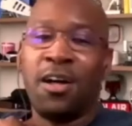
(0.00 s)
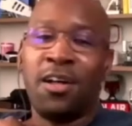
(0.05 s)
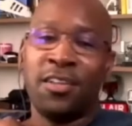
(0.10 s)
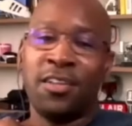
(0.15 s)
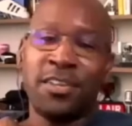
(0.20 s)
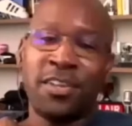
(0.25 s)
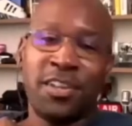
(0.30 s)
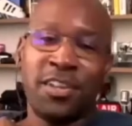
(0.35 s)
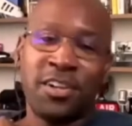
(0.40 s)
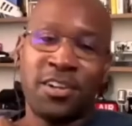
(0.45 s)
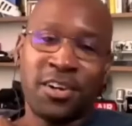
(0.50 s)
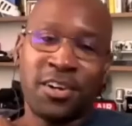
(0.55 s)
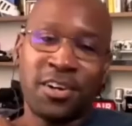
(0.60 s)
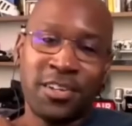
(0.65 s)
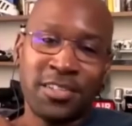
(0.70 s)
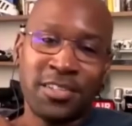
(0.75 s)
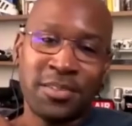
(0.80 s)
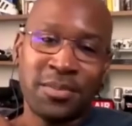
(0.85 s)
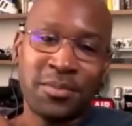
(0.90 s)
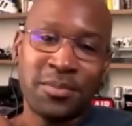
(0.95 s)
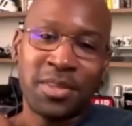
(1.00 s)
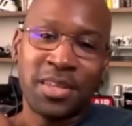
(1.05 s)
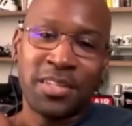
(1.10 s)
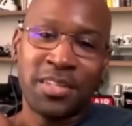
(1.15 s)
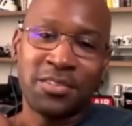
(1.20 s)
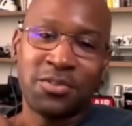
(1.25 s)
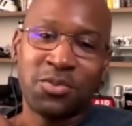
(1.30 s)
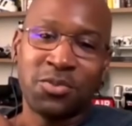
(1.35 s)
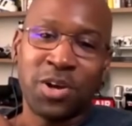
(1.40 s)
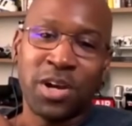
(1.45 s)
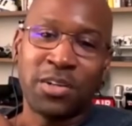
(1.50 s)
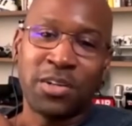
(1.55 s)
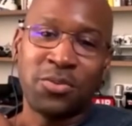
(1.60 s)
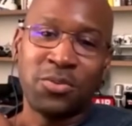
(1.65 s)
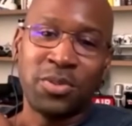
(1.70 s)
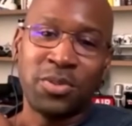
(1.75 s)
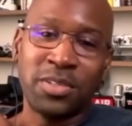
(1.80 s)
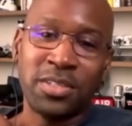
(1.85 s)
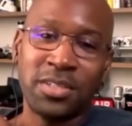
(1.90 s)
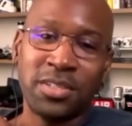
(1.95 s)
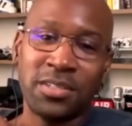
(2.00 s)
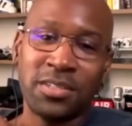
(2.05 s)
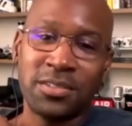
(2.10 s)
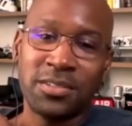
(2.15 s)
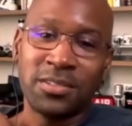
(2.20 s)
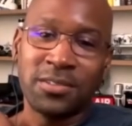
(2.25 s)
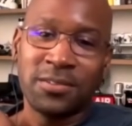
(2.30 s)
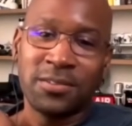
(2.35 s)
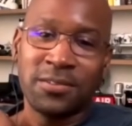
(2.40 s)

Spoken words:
All y'all are awesome. Thanks for rocking with us.